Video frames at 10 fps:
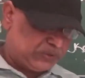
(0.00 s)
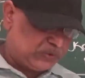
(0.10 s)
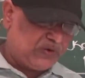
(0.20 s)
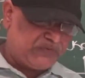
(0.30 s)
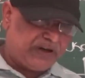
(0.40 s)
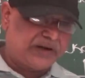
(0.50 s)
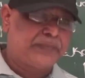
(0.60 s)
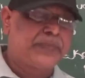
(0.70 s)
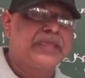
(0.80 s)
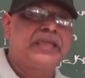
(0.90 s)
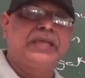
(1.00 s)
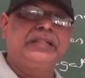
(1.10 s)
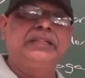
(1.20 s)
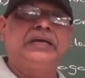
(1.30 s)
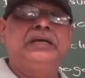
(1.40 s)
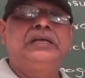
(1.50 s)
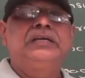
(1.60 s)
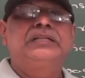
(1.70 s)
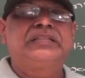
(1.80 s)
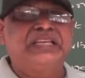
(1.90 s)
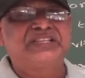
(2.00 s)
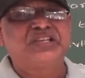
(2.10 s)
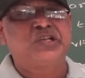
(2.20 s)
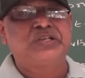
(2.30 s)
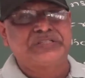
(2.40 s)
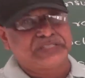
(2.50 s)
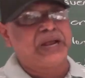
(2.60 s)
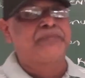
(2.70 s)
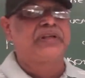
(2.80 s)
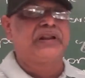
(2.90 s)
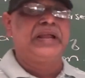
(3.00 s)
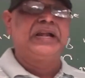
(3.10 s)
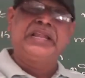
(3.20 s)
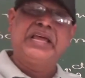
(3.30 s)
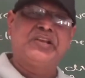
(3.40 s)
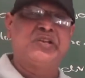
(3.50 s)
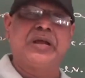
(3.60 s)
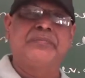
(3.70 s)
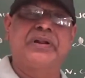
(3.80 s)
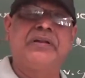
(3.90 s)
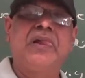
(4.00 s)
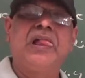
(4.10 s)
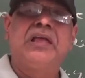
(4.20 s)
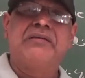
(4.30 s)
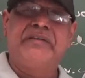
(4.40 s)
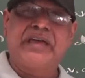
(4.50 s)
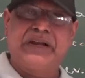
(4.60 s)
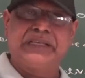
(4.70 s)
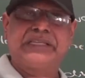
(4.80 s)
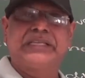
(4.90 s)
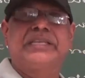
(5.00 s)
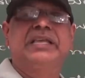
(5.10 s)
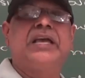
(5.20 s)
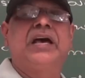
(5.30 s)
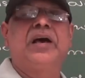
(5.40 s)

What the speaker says: So far in this chapter, entire chapter, we are discussing